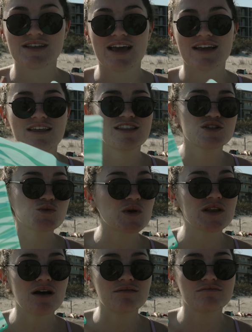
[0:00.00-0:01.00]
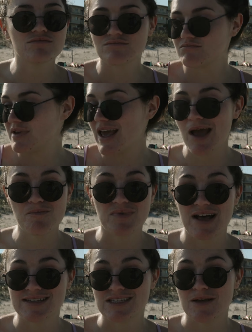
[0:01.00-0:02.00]
Like this would be a
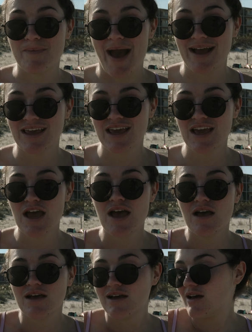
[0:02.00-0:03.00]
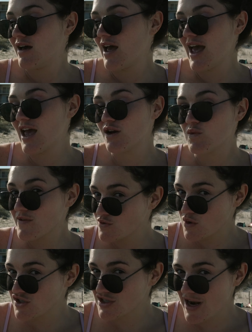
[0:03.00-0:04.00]
plastic baggie, and we've
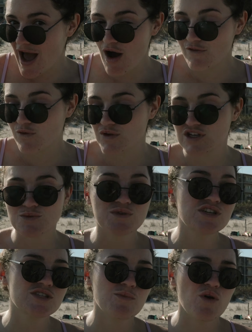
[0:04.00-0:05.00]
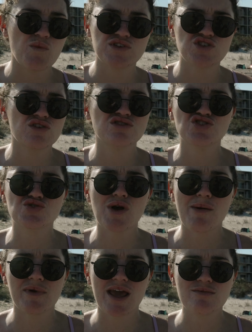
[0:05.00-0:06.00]
switched it out for this reusable, which you can just
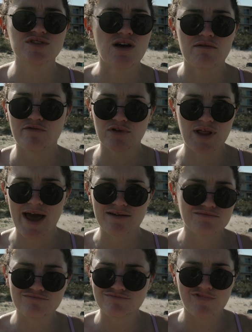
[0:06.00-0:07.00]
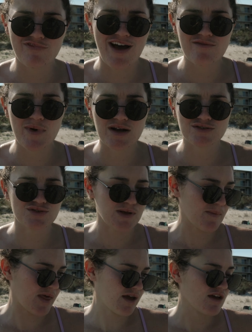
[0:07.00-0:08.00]
grab on Amazon for like $5 or
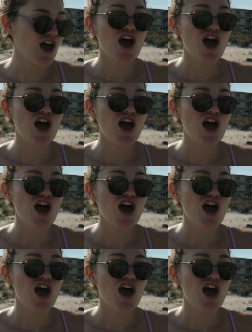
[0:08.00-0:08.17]
something.